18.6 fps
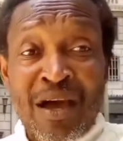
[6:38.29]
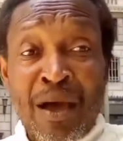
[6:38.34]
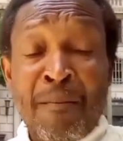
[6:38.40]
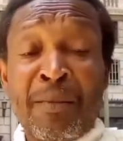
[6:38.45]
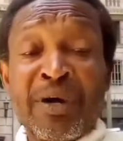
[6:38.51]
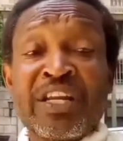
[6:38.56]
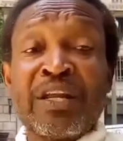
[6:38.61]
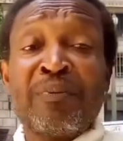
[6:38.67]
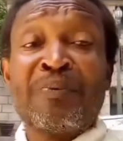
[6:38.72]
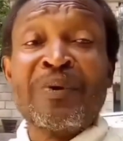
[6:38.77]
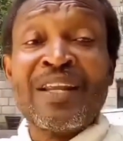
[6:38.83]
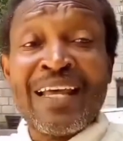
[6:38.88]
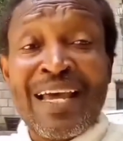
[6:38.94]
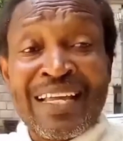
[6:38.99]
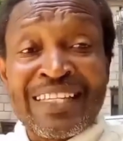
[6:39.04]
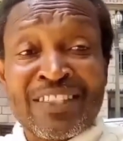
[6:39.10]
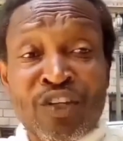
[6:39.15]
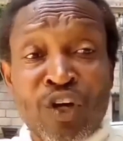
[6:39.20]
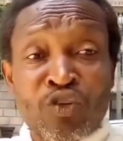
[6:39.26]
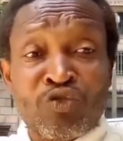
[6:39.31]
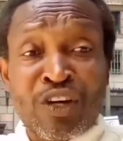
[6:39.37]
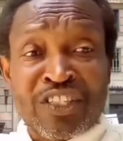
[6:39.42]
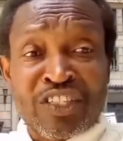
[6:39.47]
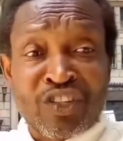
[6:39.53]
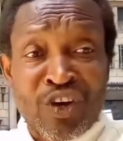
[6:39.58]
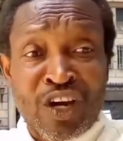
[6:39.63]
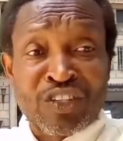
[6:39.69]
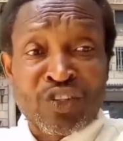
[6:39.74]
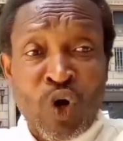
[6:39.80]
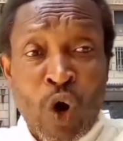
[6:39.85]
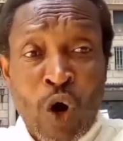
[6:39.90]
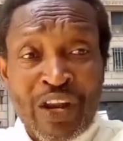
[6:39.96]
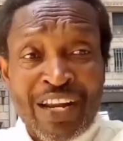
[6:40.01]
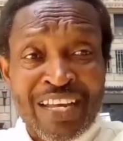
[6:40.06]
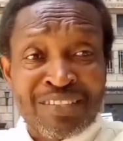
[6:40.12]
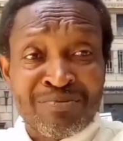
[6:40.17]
manipulates those restaurant owners,